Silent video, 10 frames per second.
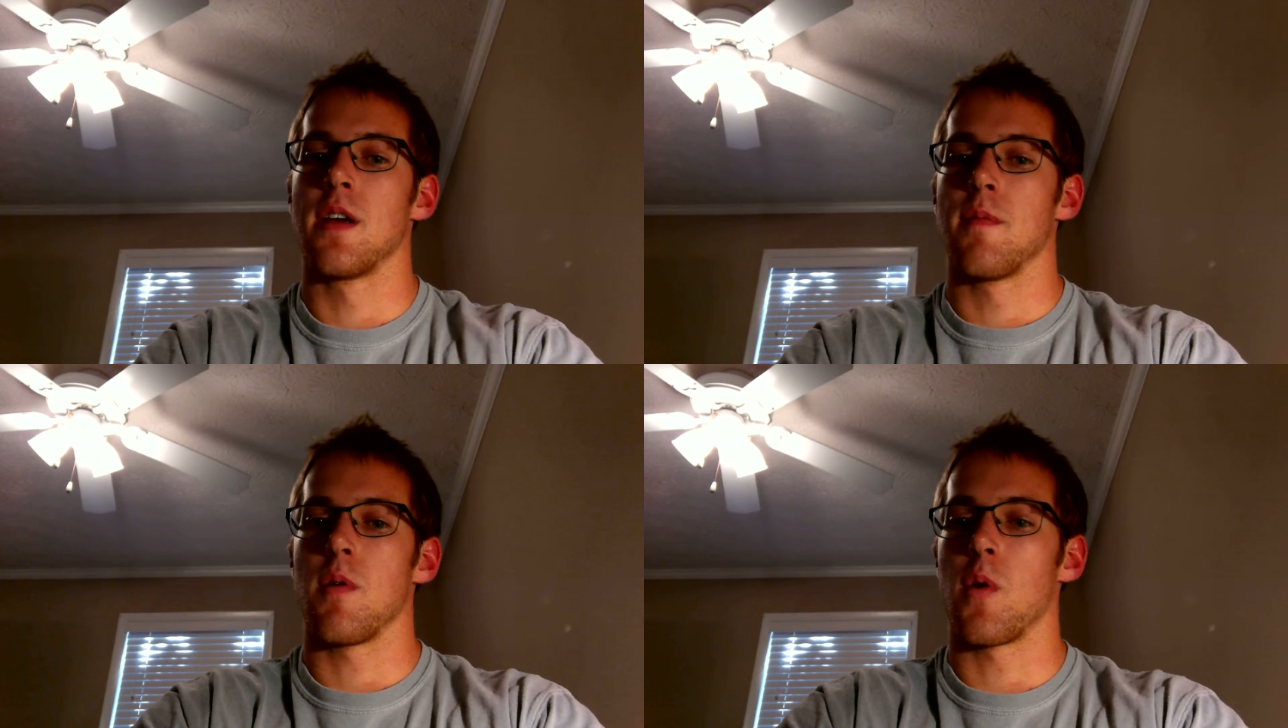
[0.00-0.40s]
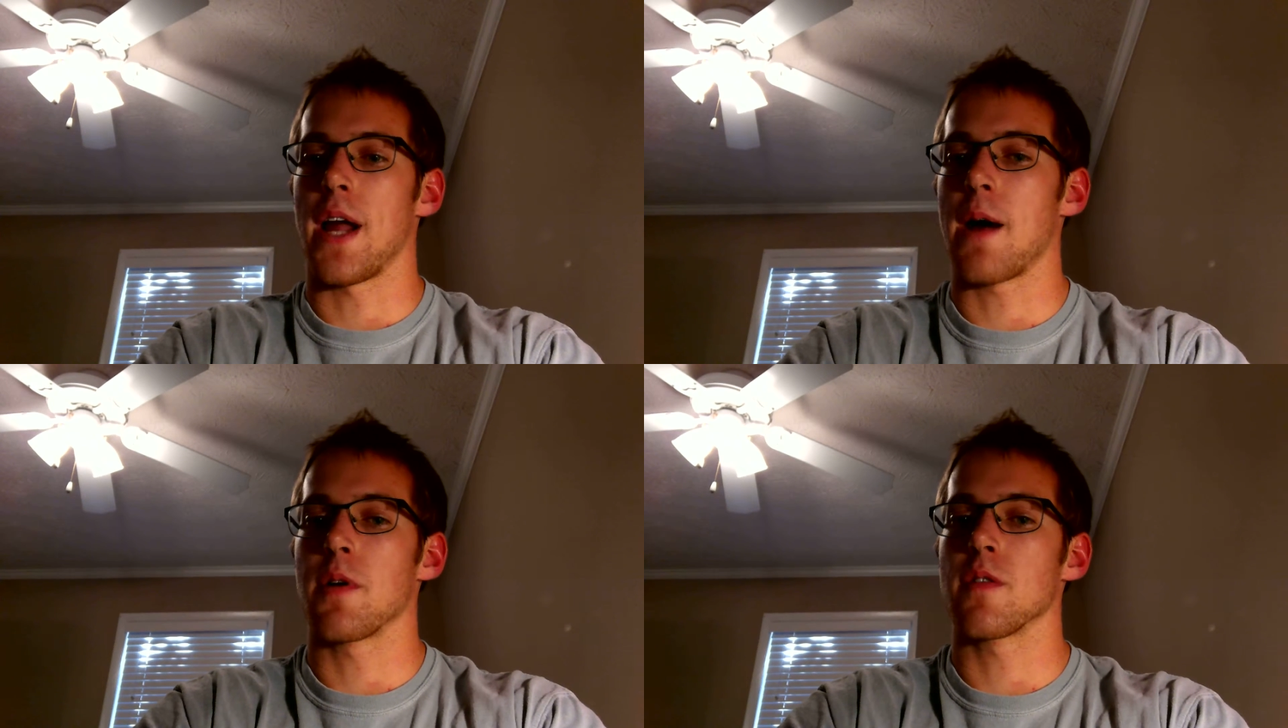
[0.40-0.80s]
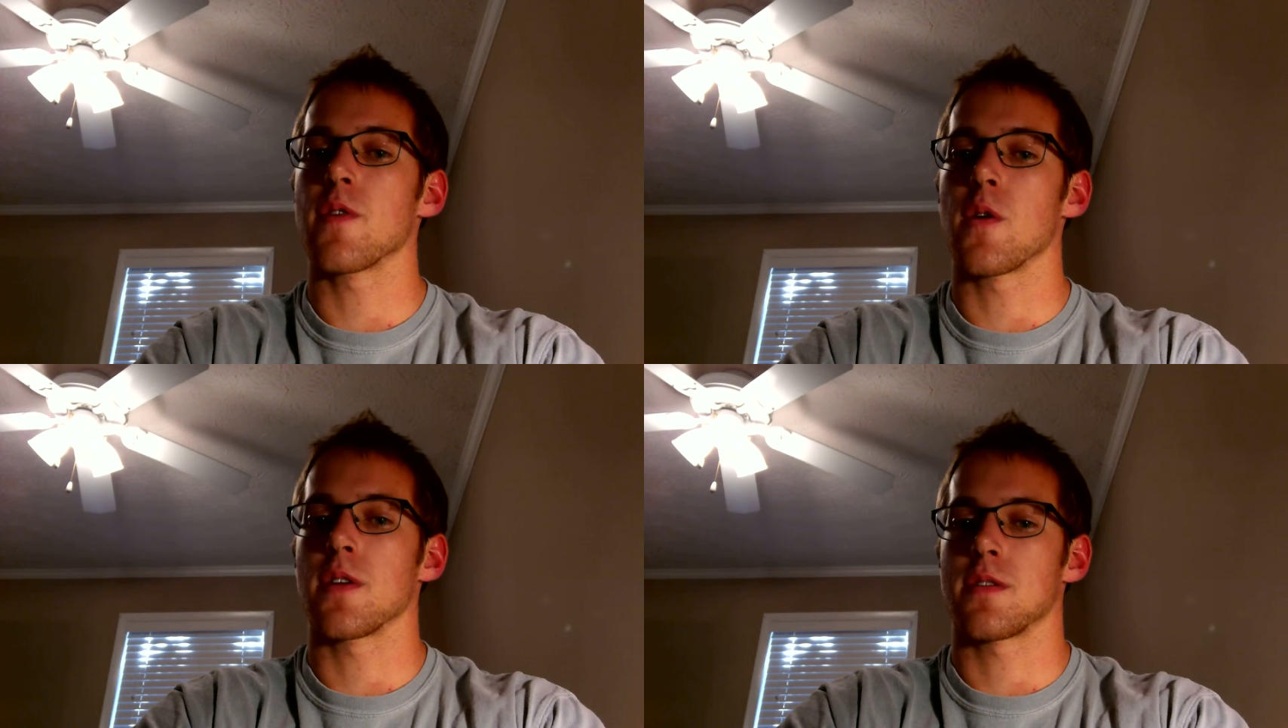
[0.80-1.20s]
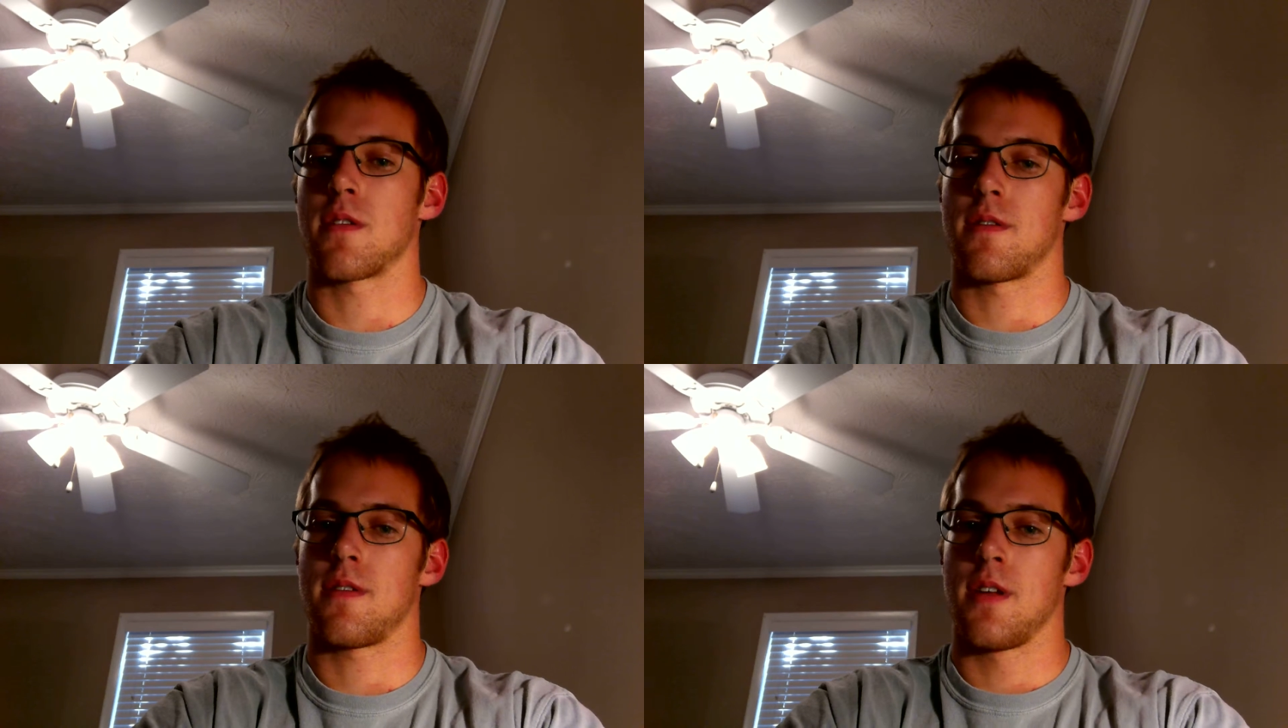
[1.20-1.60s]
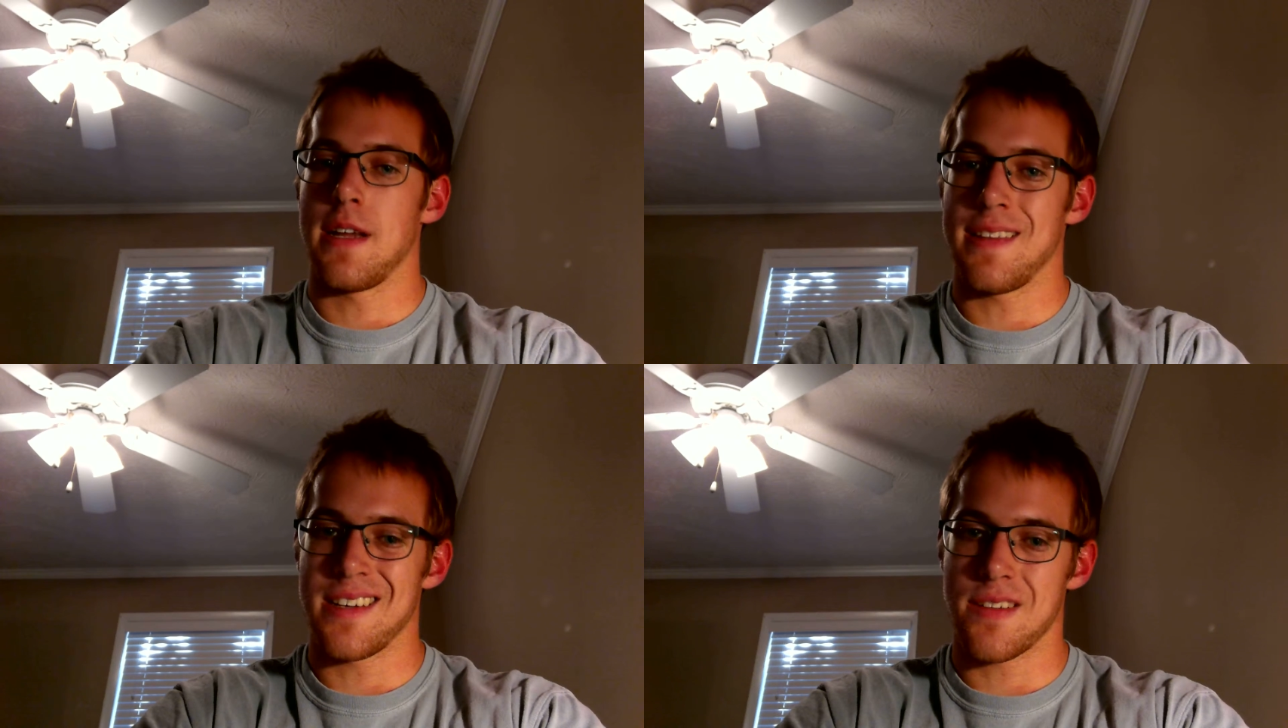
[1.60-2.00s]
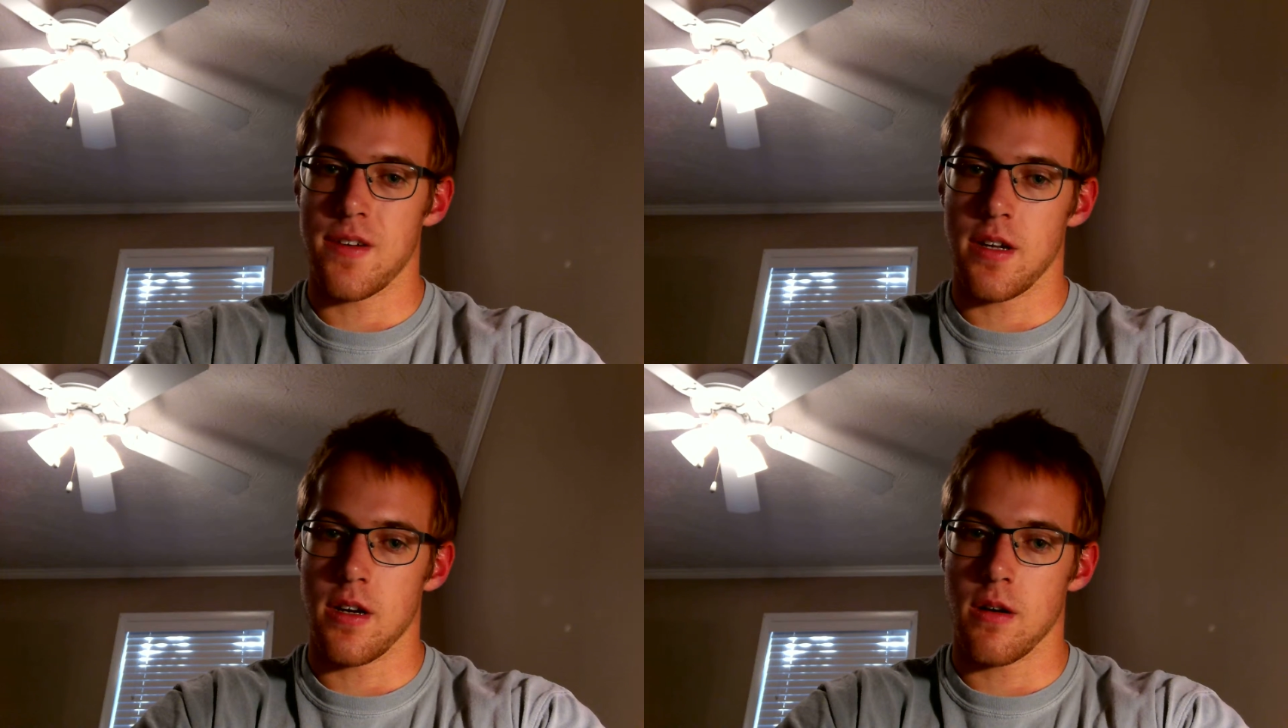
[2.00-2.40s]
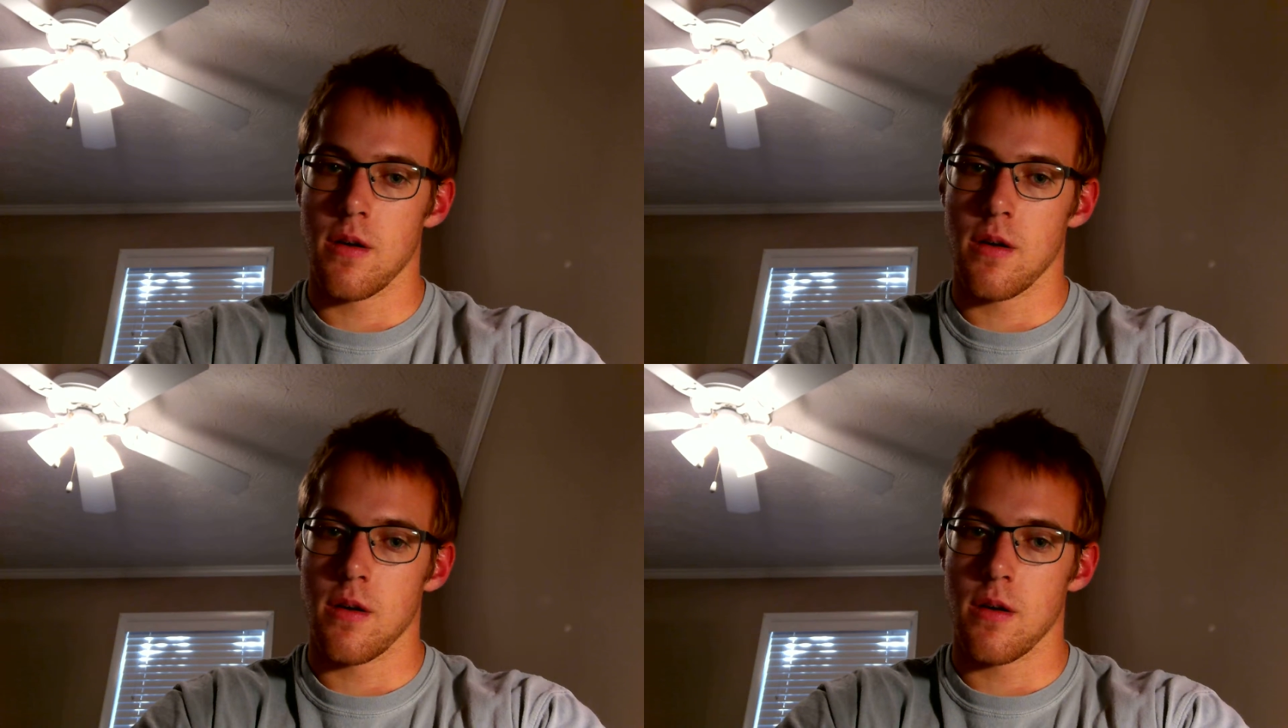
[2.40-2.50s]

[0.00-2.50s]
But what I want to focus on in this video